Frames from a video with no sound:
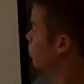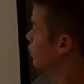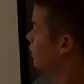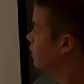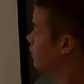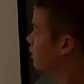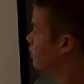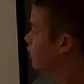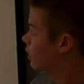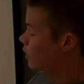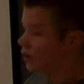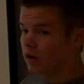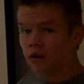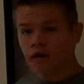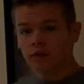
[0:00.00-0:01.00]
when you
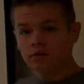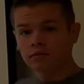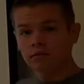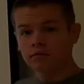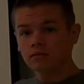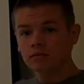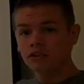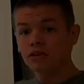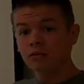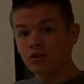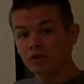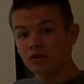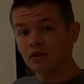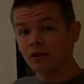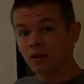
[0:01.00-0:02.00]
are hurt,
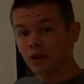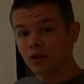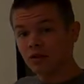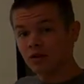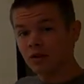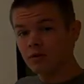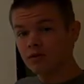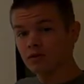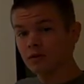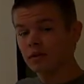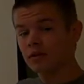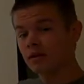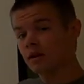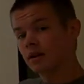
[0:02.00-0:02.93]
someone should know how to use it,